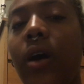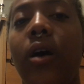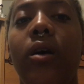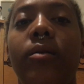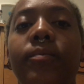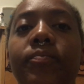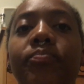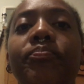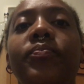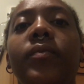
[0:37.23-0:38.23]
Um,
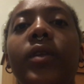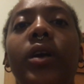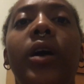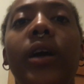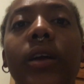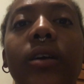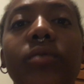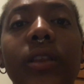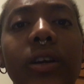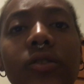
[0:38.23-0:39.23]
I
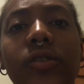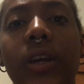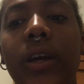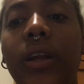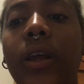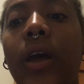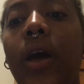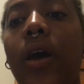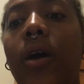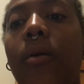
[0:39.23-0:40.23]
completely understand,
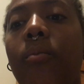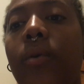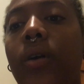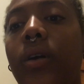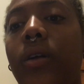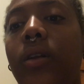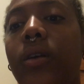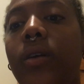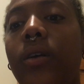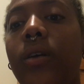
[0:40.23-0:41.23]
but
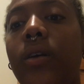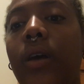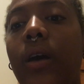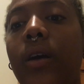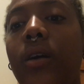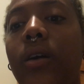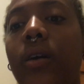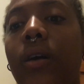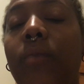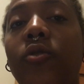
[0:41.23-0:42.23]

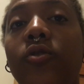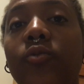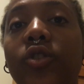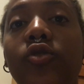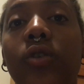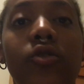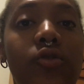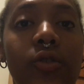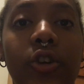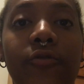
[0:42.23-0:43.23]
I'm gonna read you her
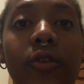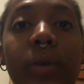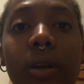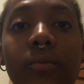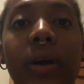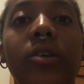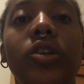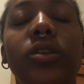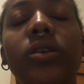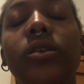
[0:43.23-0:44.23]
story verbatim, how
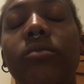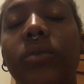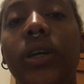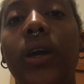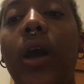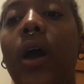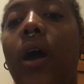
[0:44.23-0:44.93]
she sent it to me.